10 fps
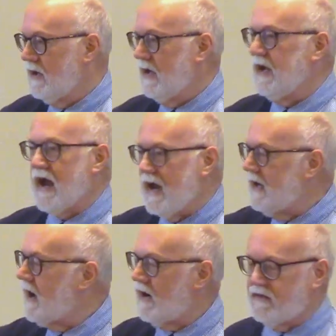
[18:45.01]
He ate
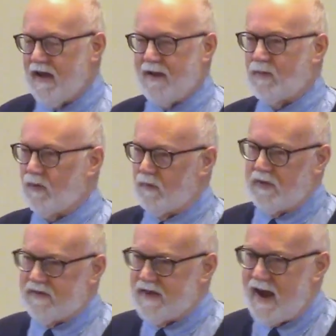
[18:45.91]
at our table. We
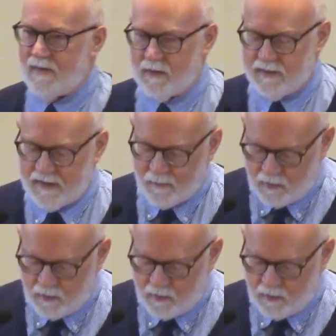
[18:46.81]
sat with him.